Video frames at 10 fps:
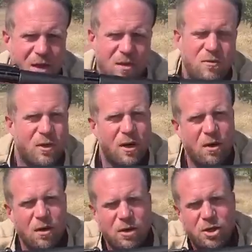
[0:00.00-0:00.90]
It's very
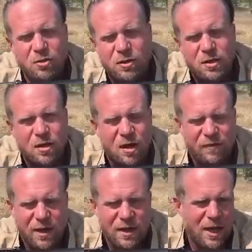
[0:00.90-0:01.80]
hard to shoot this
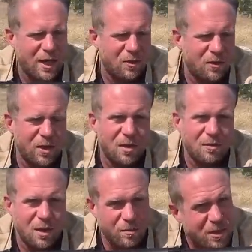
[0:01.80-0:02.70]
offhand accurately.
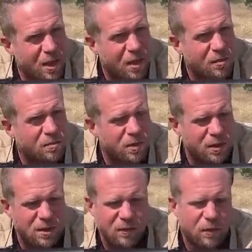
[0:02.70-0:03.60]
Can be done, but
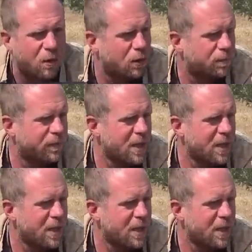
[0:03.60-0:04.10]
it's difficult.